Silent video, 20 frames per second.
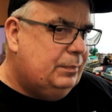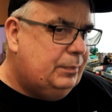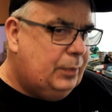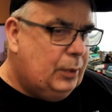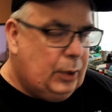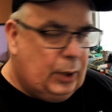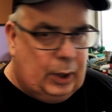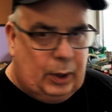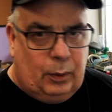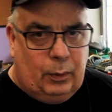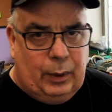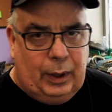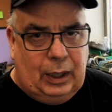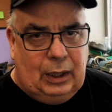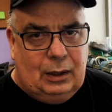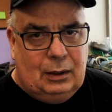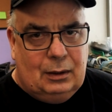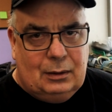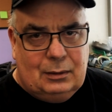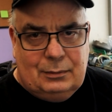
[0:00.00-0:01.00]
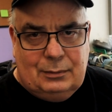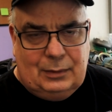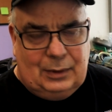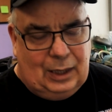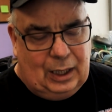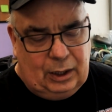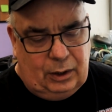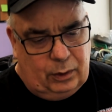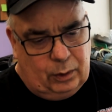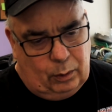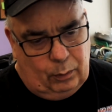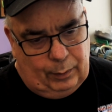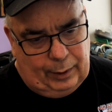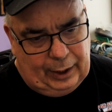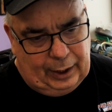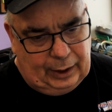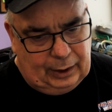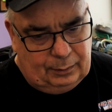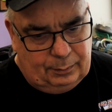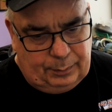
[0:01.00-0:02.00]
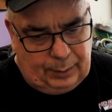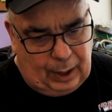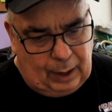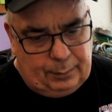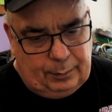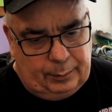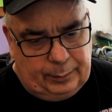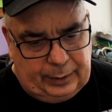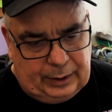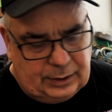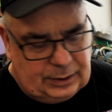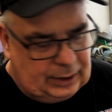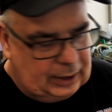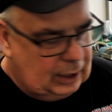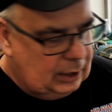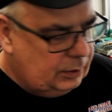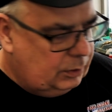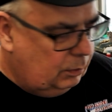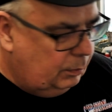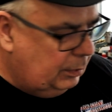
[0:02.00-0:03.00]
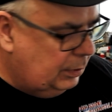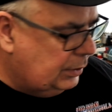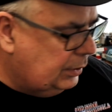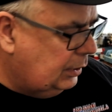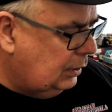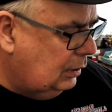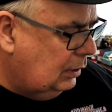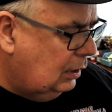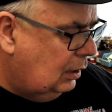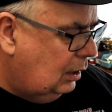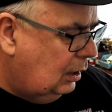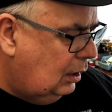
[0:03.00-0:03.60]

put it away. I don't know why. Probably because I got too busy.